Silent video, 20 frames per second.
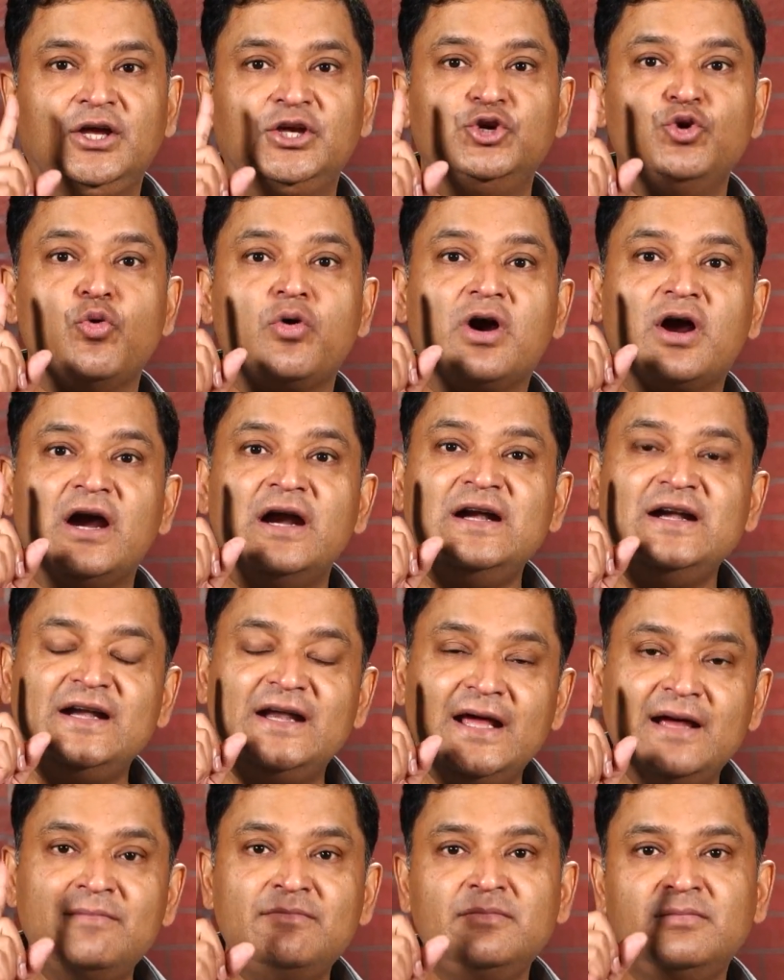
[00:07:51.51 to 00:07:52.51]
You
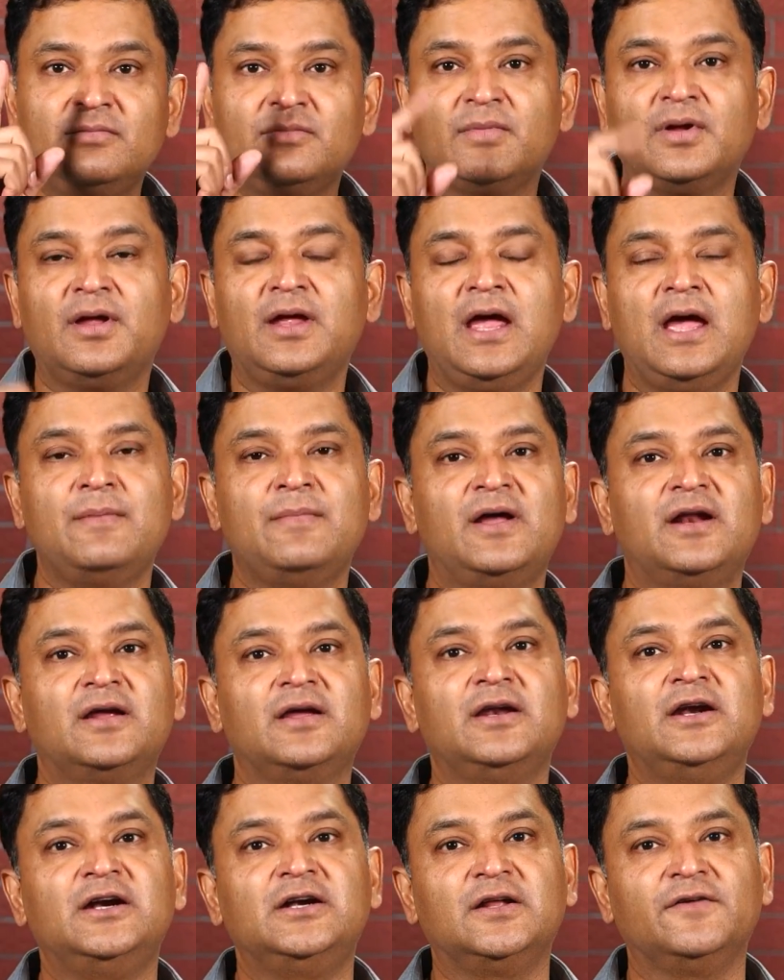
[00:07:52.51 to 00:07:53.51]
condemn
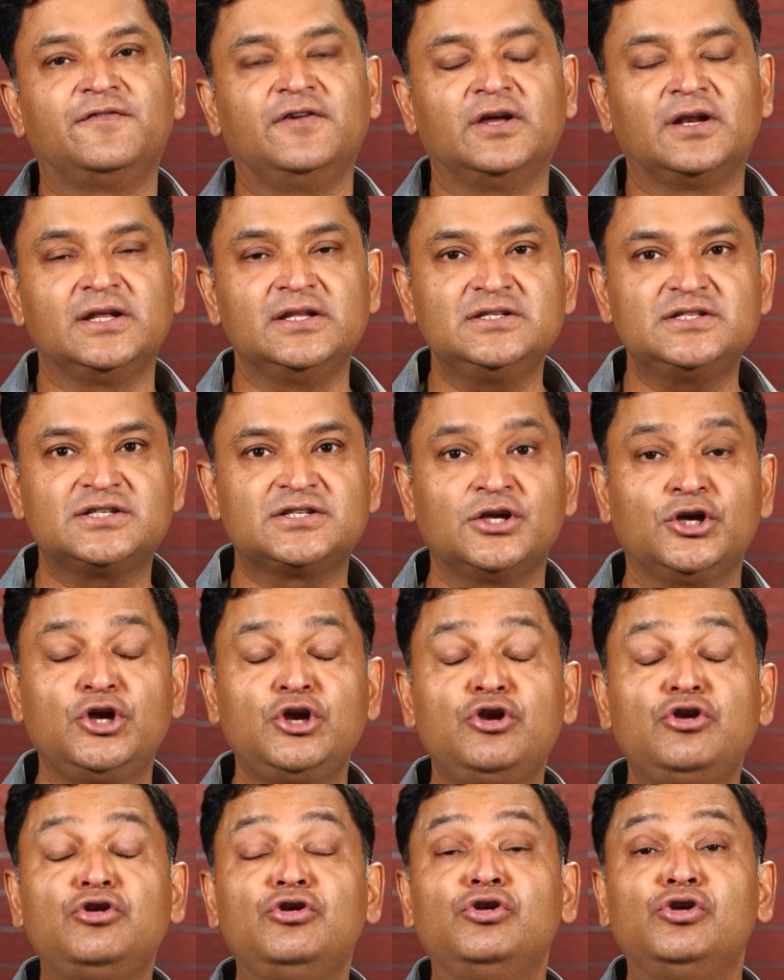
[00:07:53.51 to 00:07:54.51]
American interference,
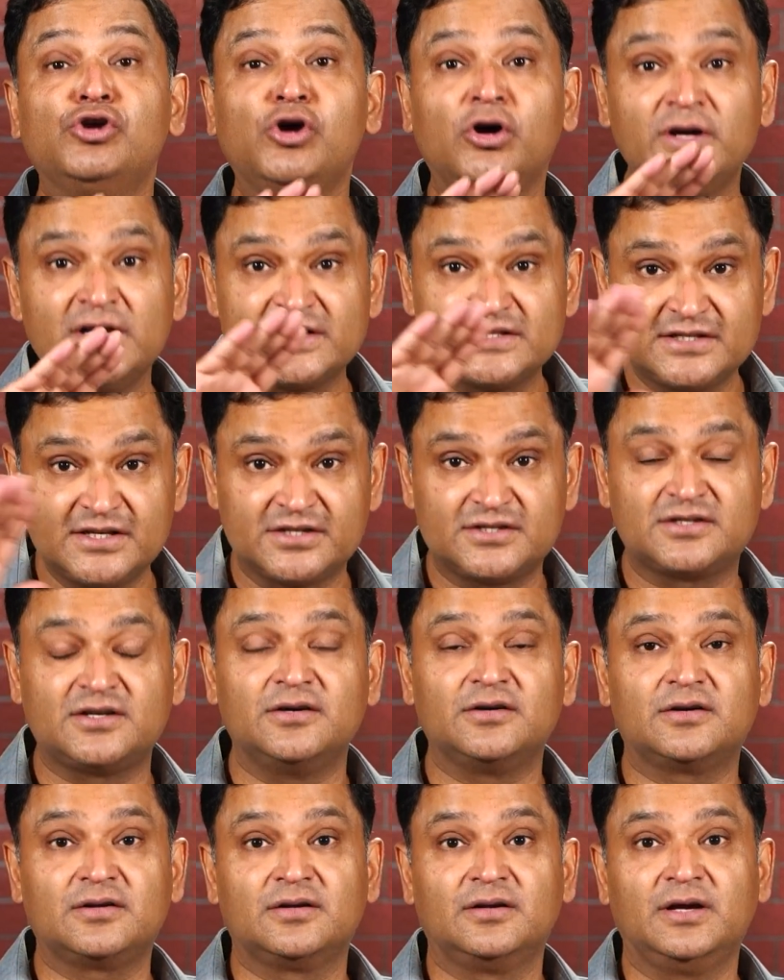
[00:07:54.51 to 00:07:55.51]

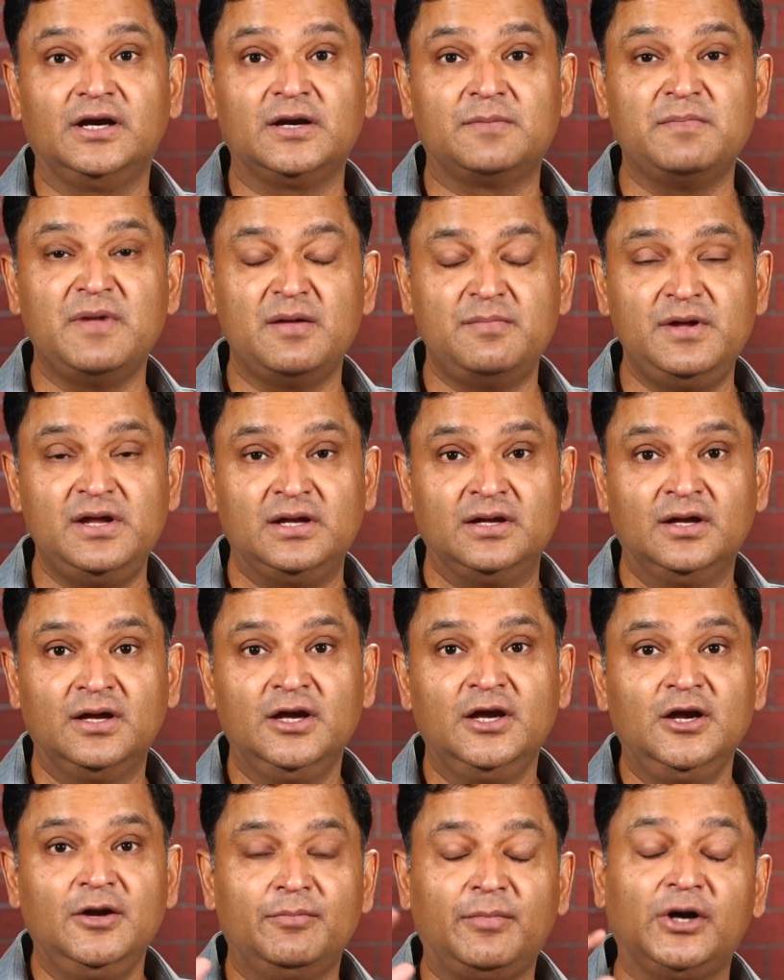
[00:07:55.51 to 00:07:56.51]
non-existent it may be,
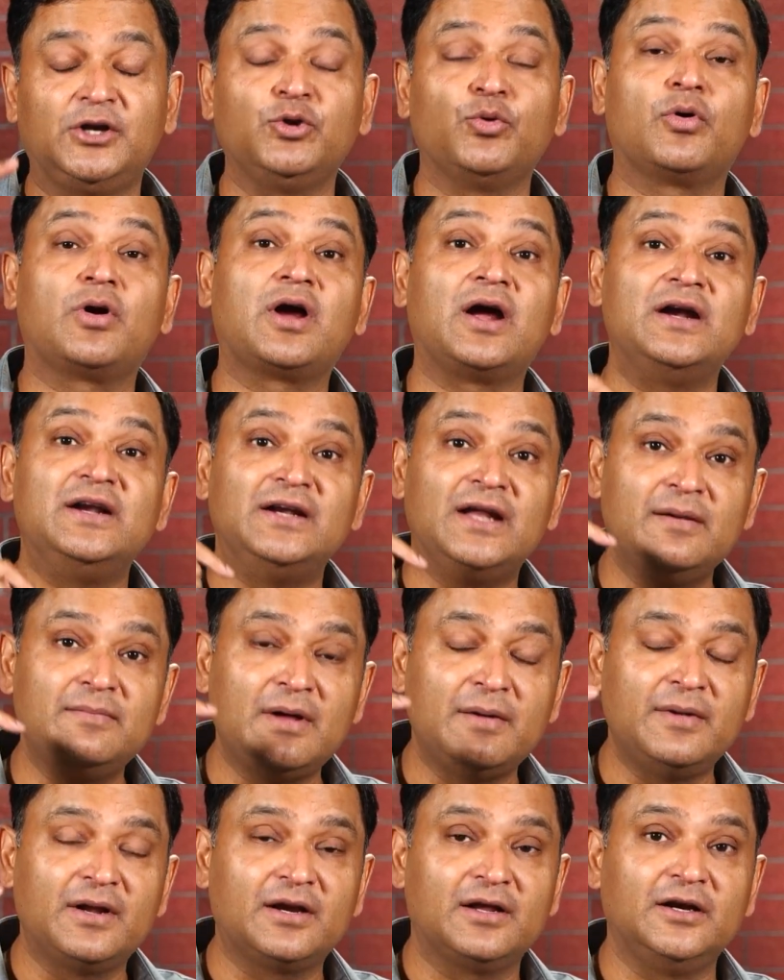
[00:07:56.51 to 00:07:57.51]
but you
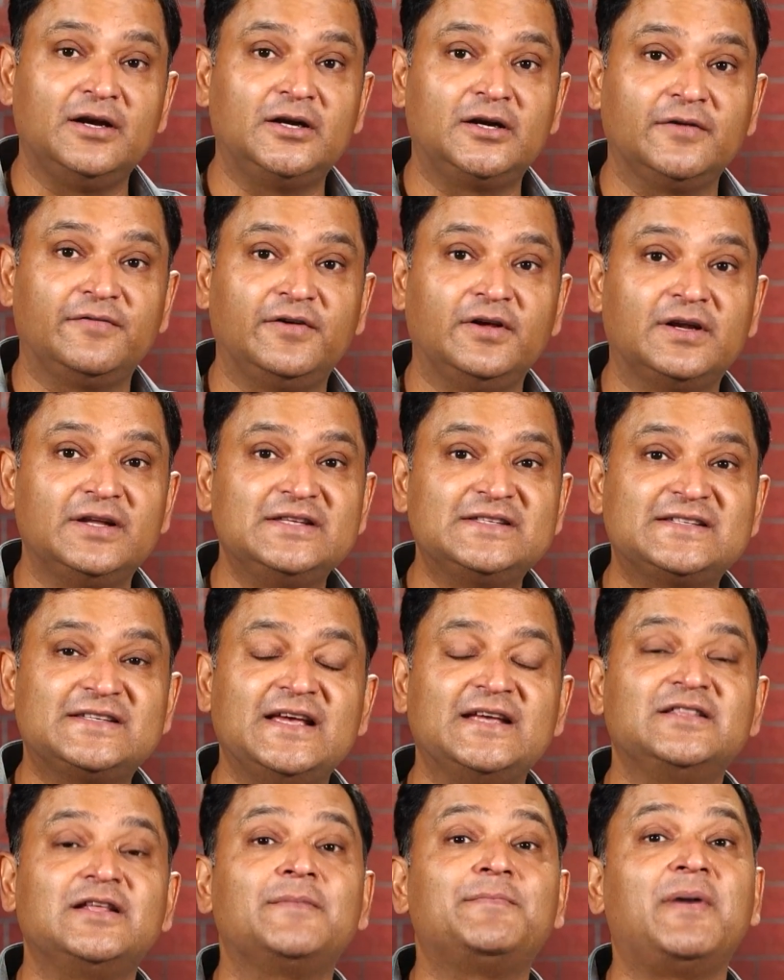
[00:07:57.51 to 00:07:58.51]
condemn American interference
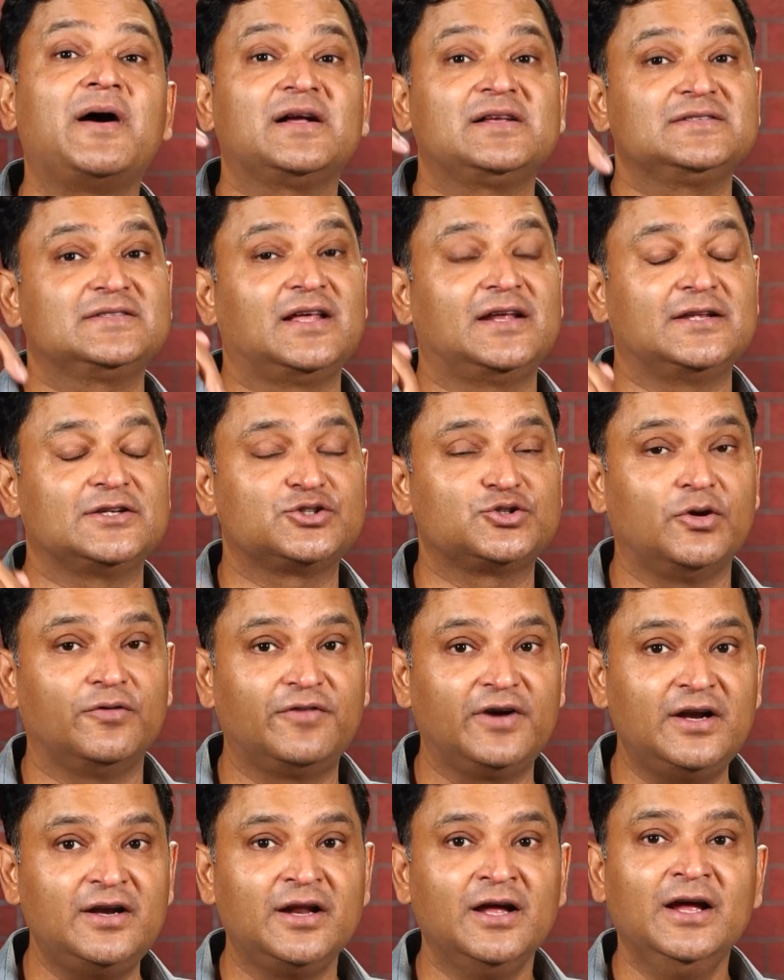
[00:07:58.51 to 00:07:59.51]
saying that Pakistan is
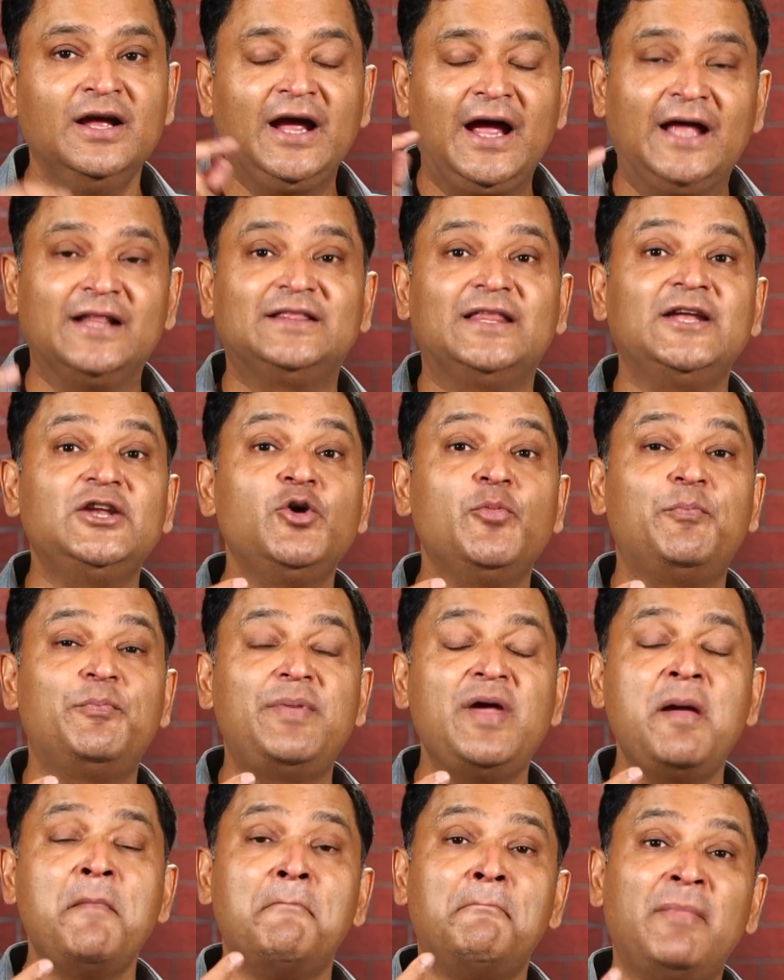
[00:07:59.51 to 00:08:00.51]
sovereign, and then you
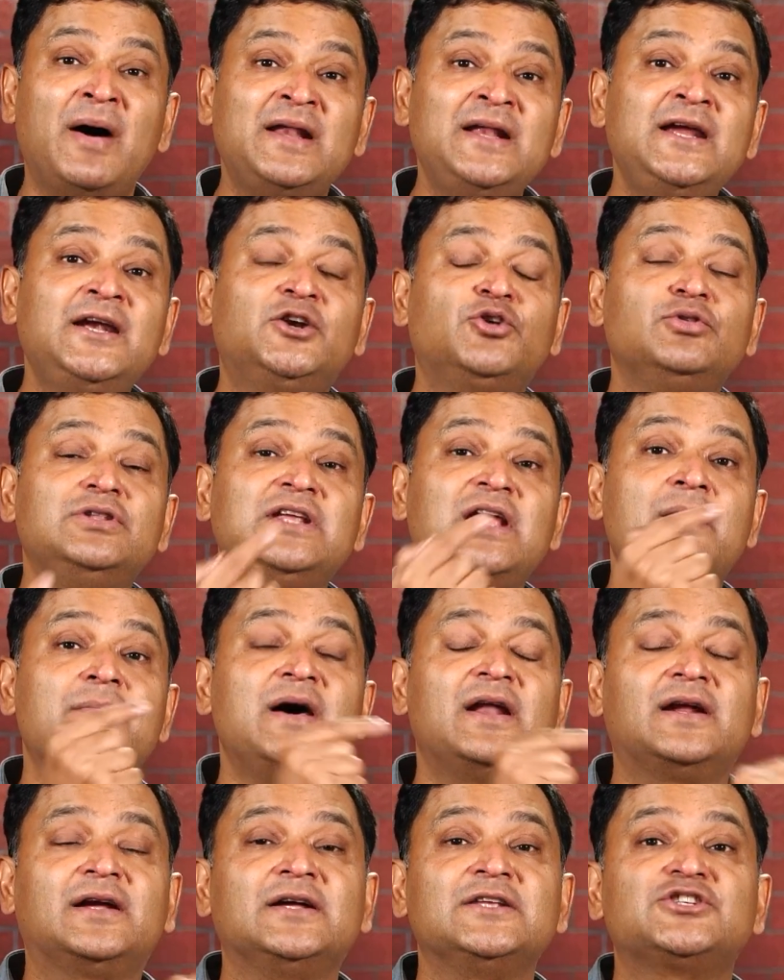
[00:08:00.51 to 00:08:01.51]
pay money to the
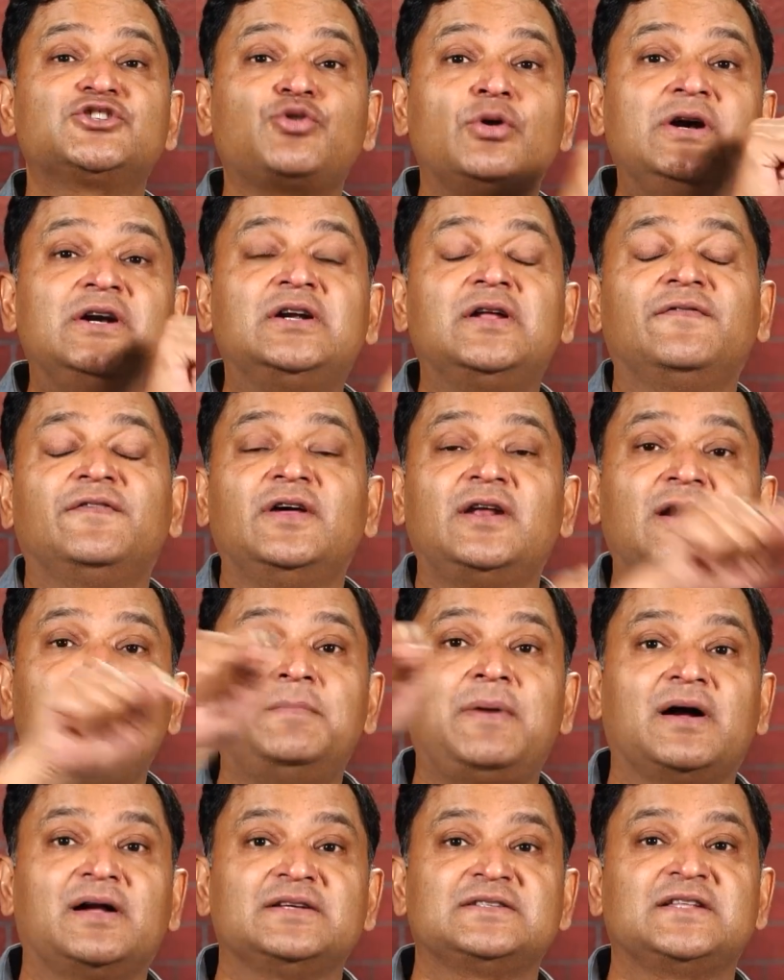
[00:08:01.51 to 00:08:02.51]
Americans to interfere in
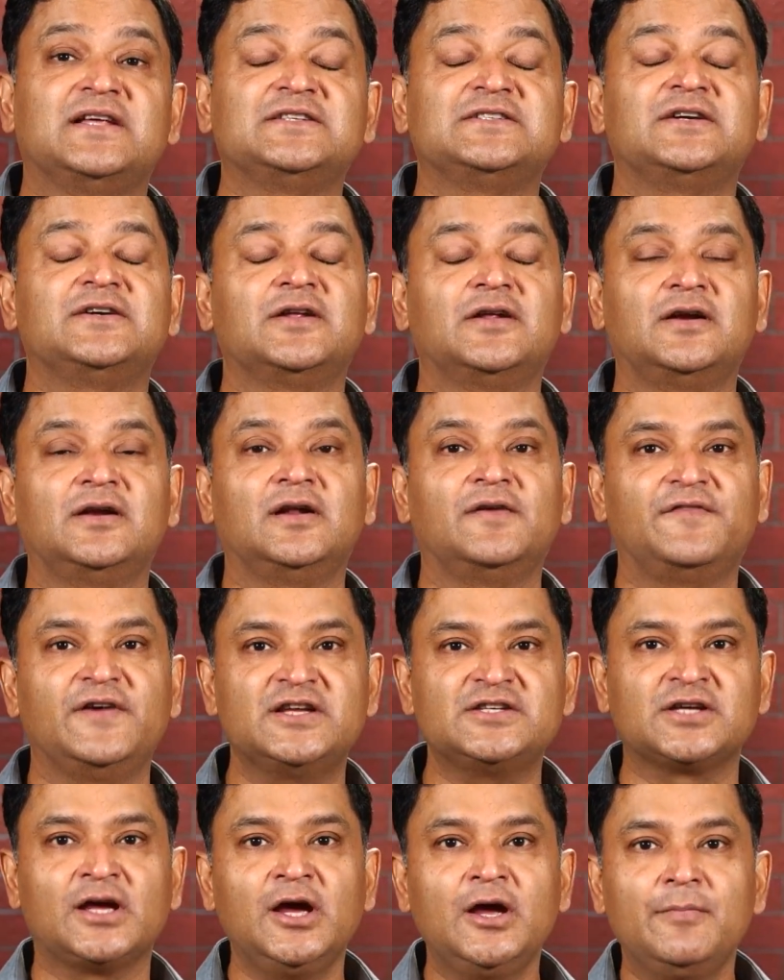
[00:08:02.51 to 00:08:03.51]
Pakistan's internal
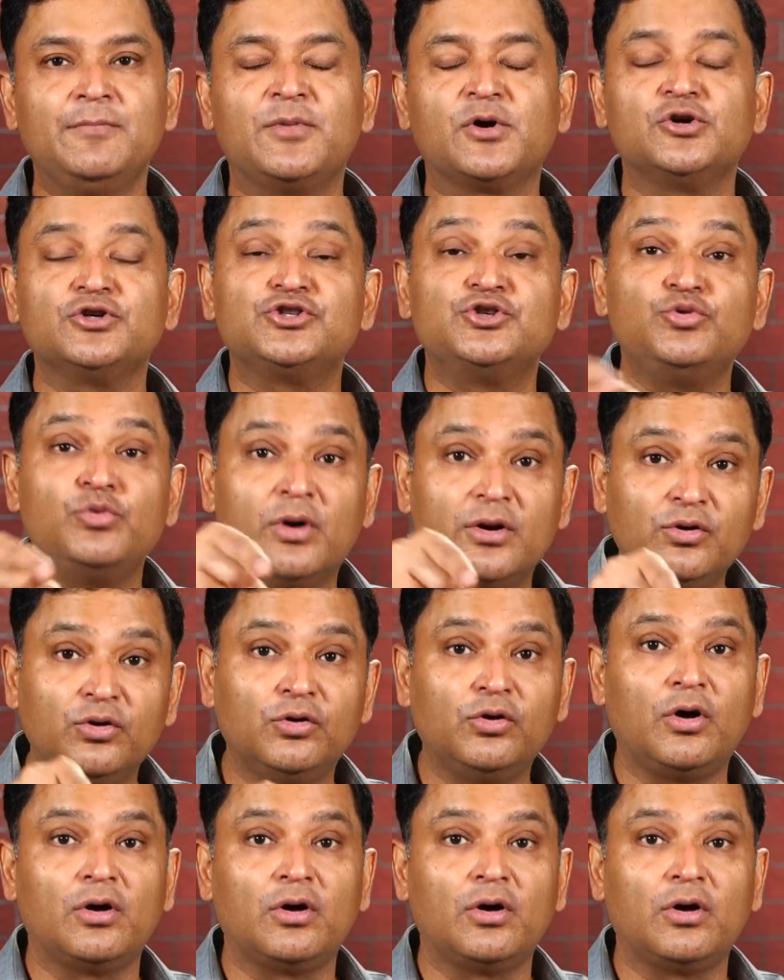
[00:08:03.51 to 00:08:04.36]
affairs because you are no